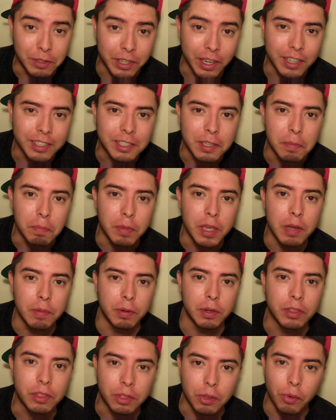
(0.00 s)
of Justin
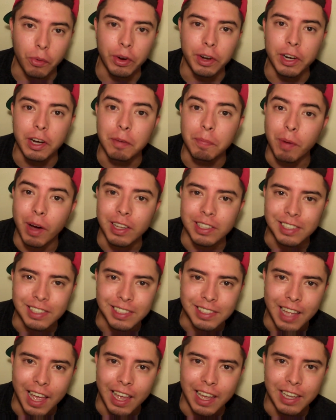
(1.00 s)
Bieber throwing up on
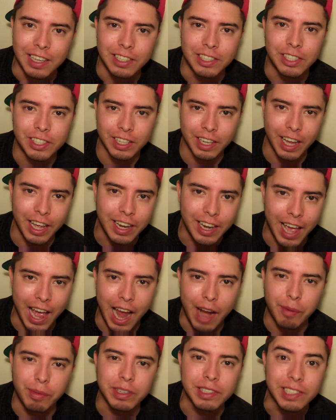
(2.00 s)
stage in
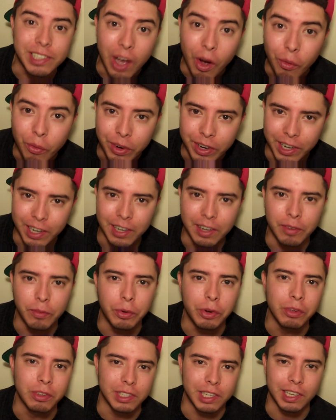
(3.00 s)
Arizona
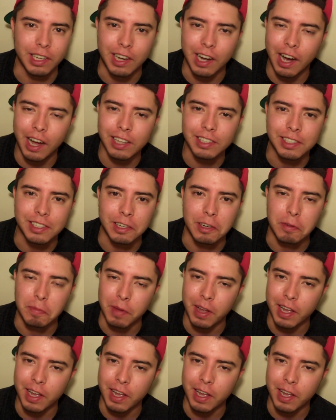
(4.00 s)
when he was in concert,